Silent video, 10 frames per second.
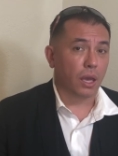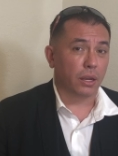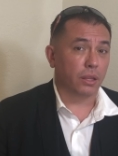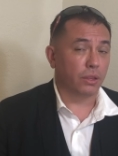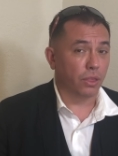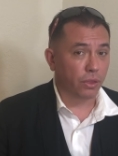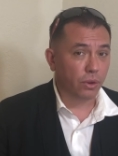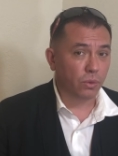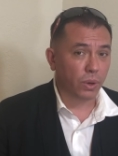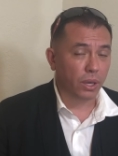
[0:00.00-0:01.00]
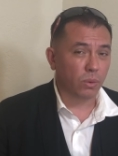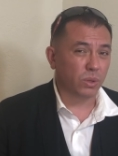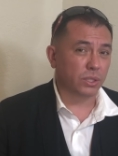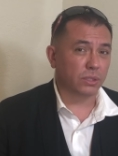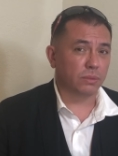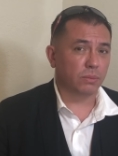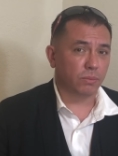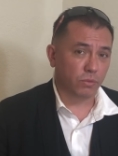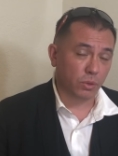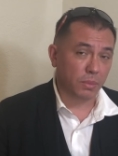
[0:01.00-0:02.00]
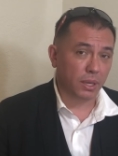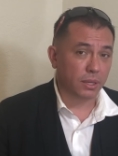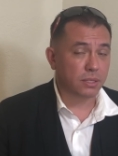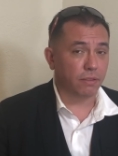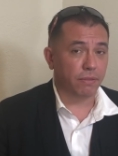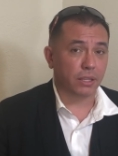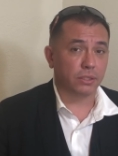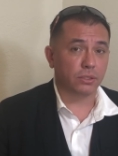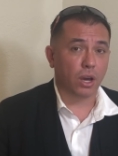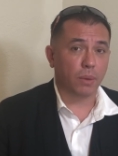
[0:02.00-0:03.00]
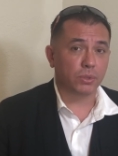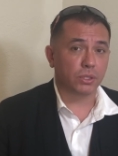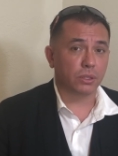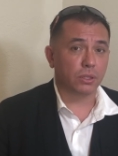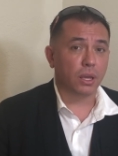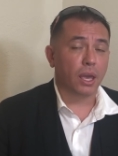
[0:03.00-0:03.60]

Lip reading: And then the third way, which is to me is the fastest option,